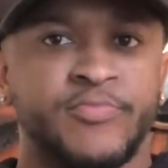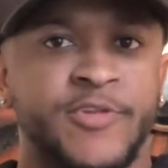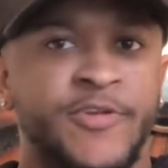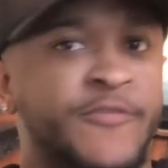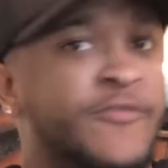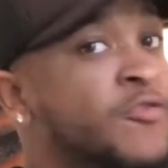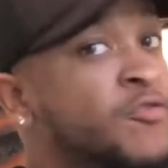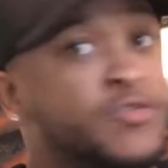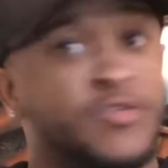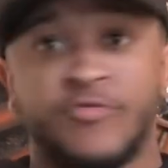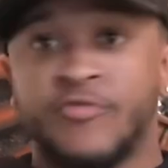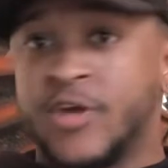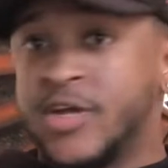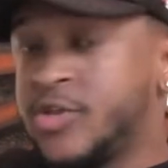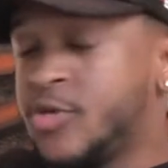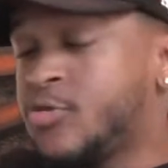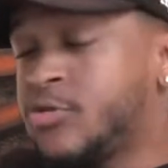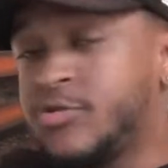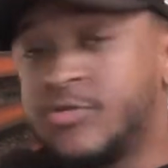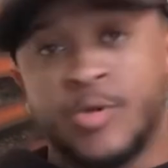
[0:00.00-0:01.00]
for
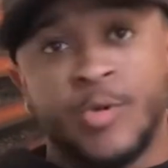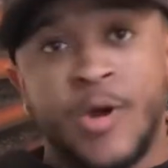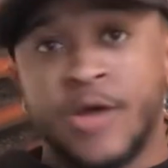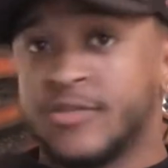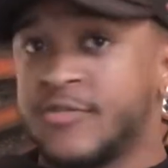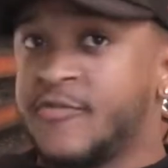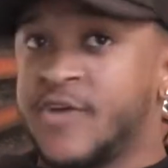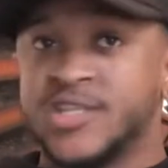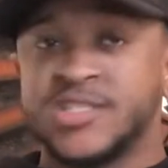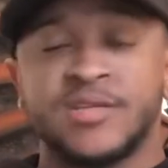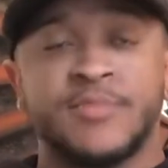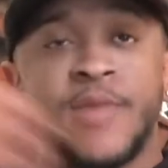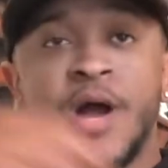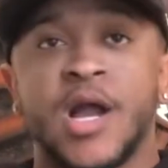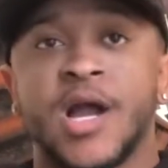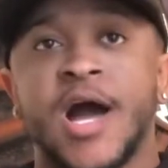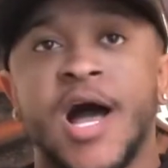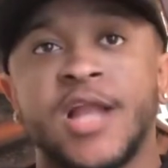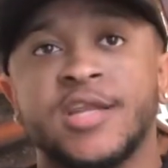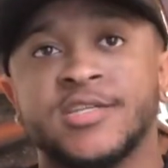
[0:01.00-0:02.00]
throughout the rest of my
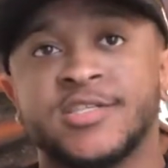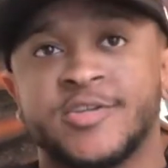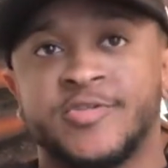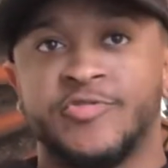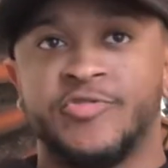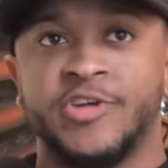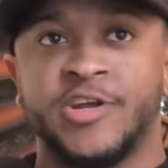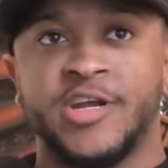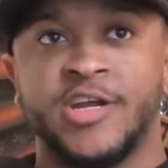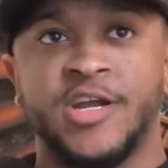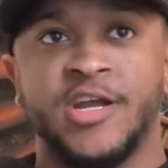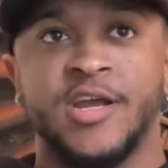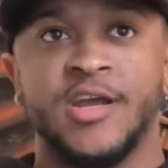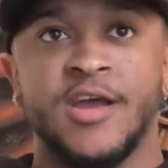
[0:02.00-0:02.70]
college career.